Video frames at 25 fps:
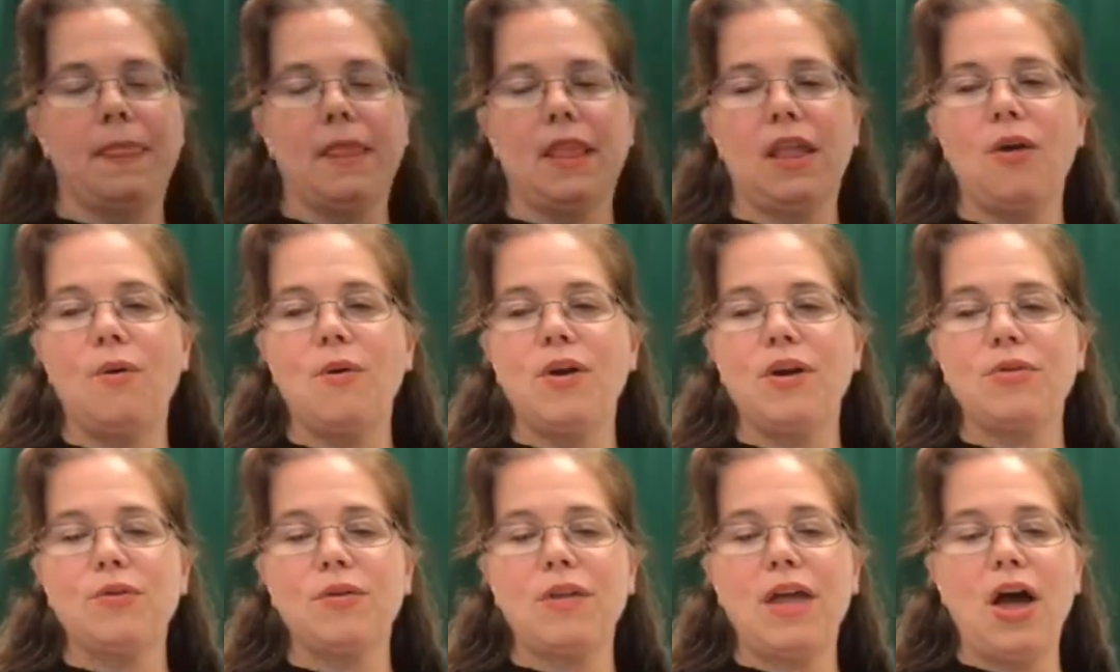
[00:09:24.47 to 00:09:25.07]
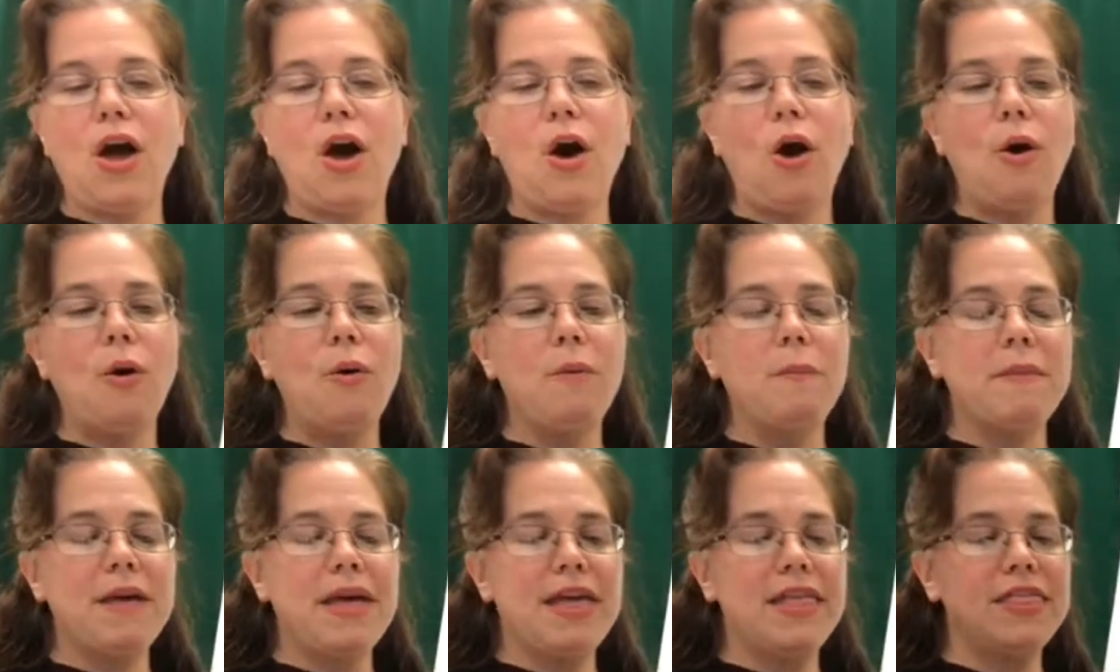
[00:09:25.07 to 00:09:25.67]
going through that whole
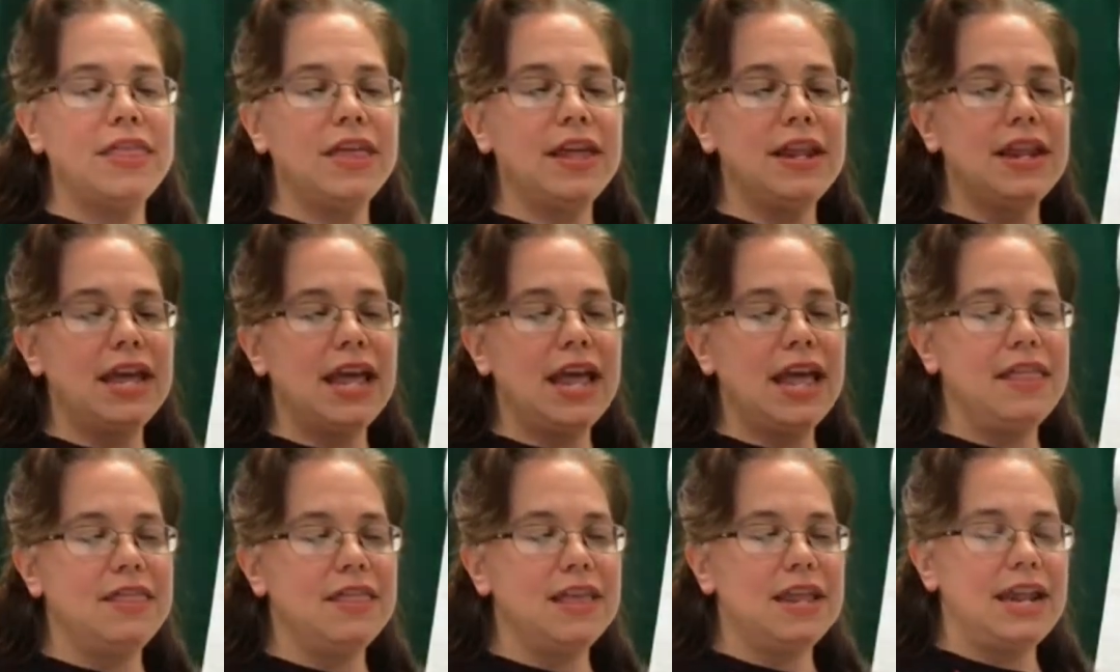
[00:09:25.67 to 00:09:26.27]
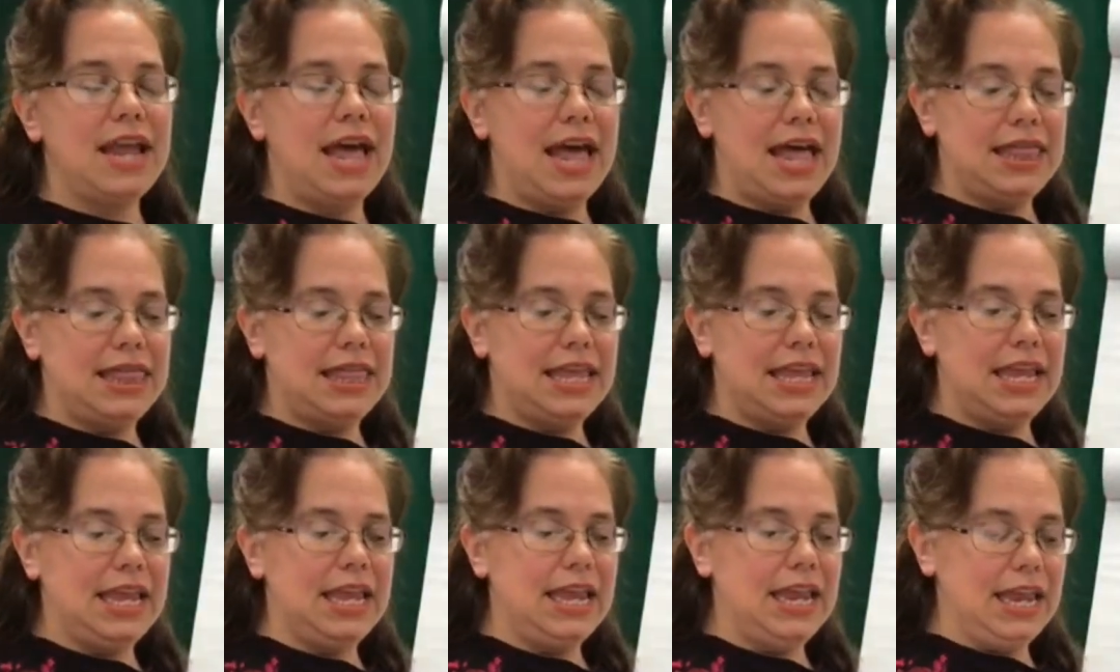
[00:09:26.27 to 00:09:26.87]
method. And then at
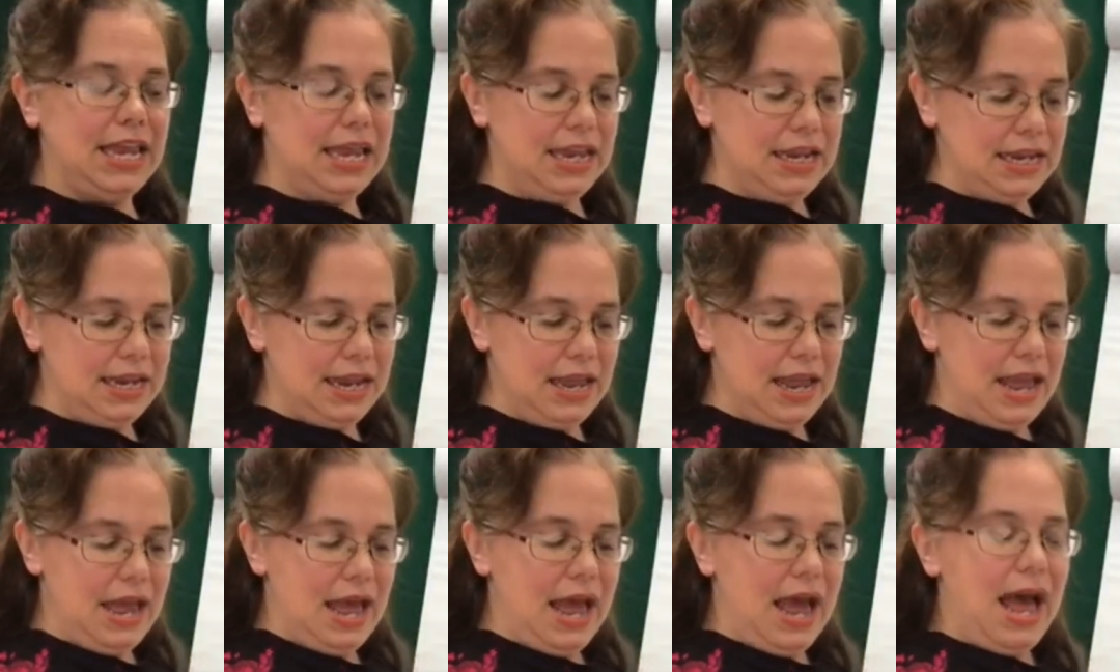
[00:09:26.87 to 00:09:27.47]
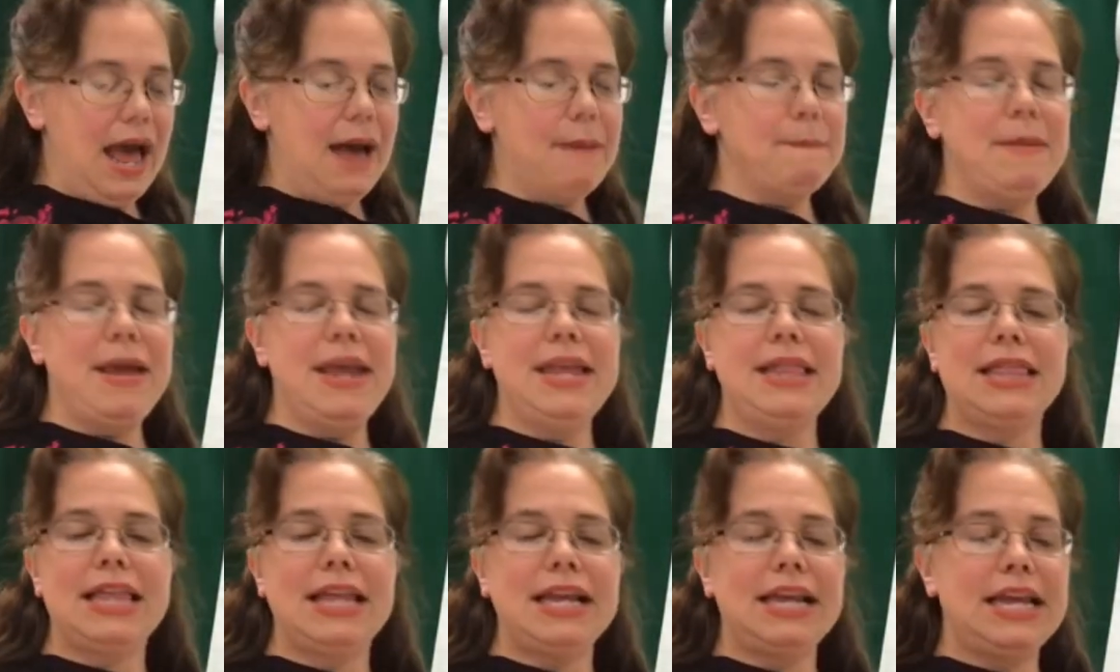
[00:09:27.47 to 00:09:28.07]
the end, I
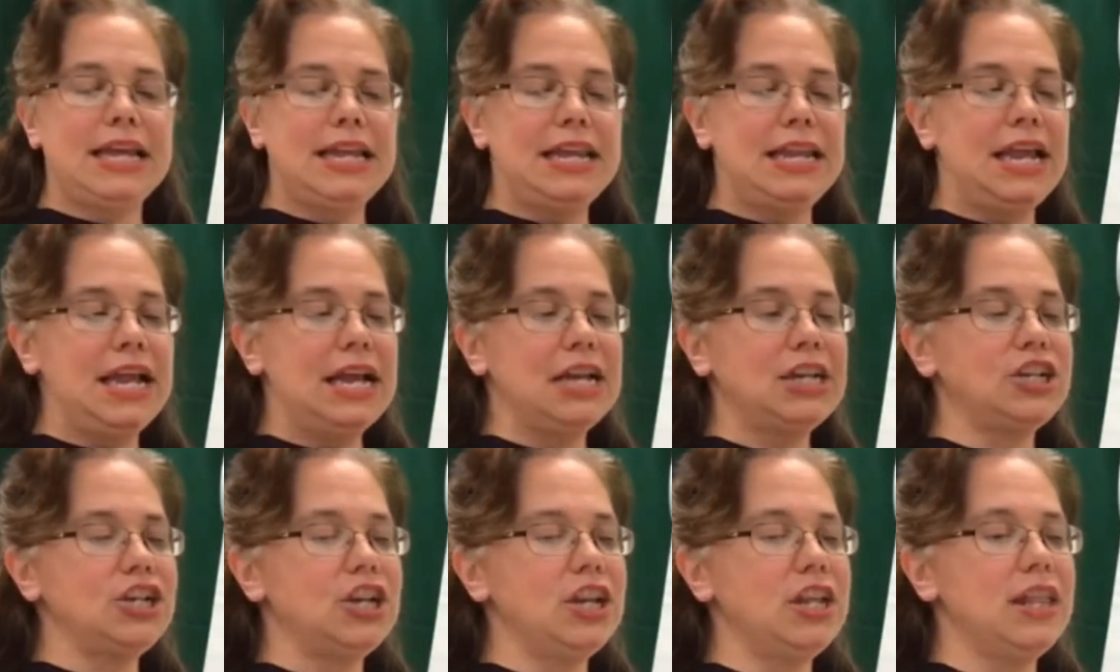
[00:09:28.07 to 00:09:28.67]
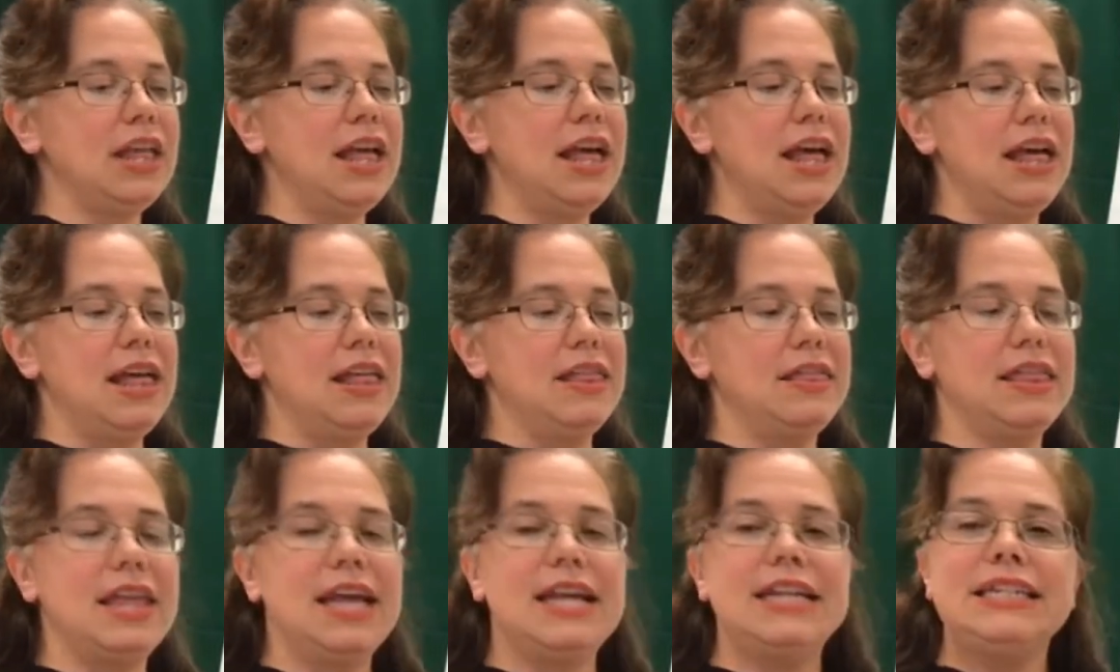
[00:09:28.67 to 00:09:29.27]
make the connection
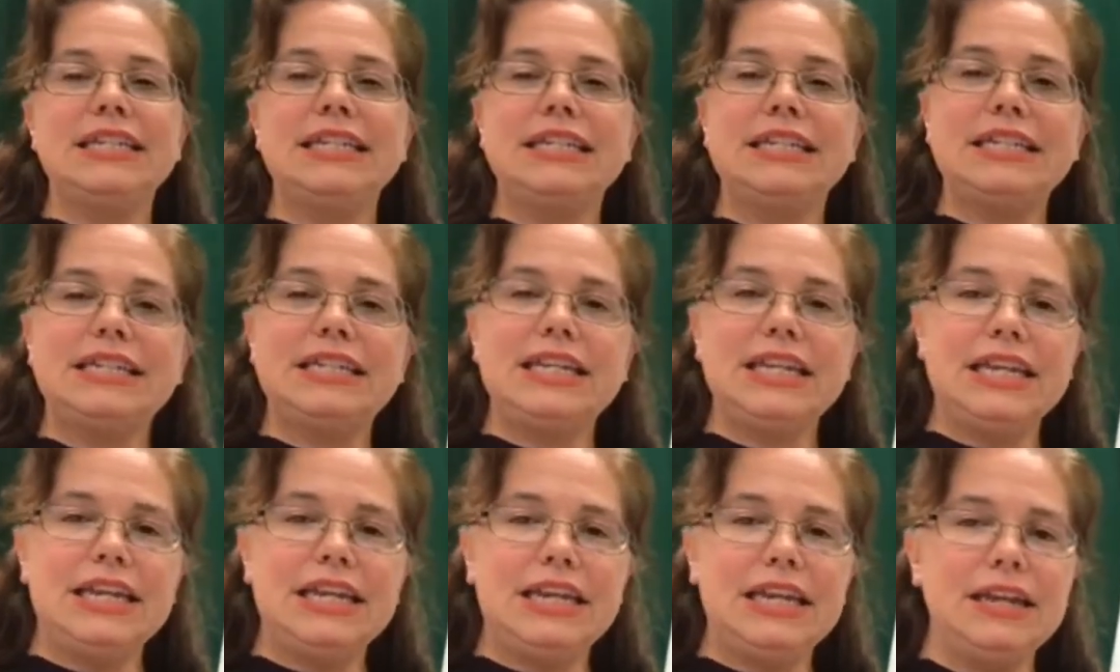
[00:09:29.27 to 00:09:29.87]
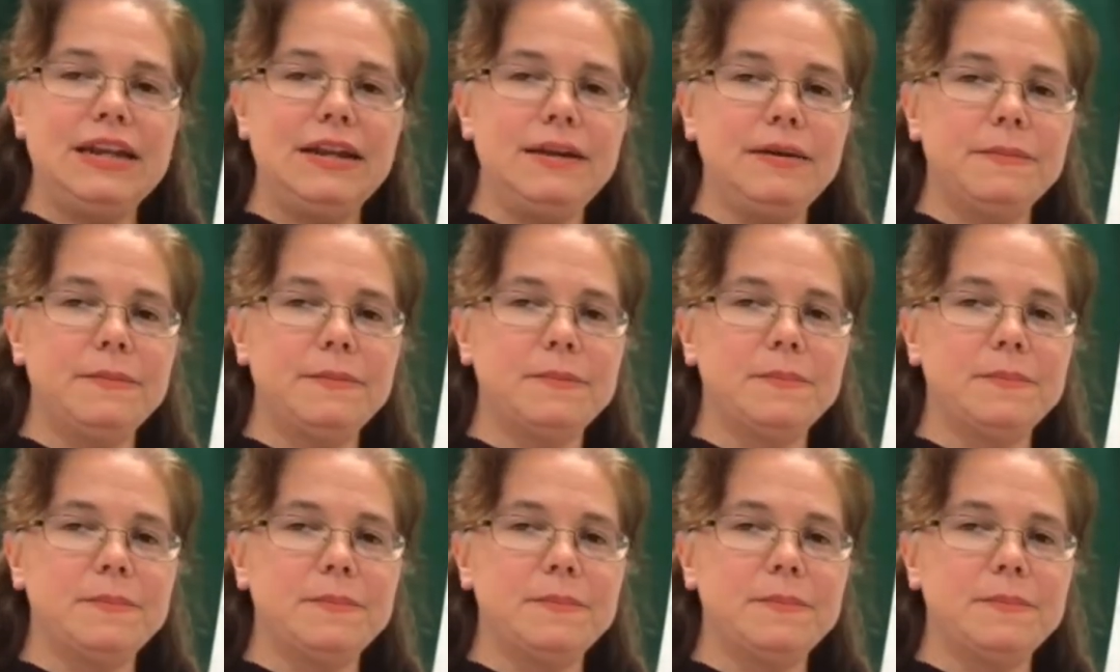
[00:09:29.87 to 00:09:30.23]
that C,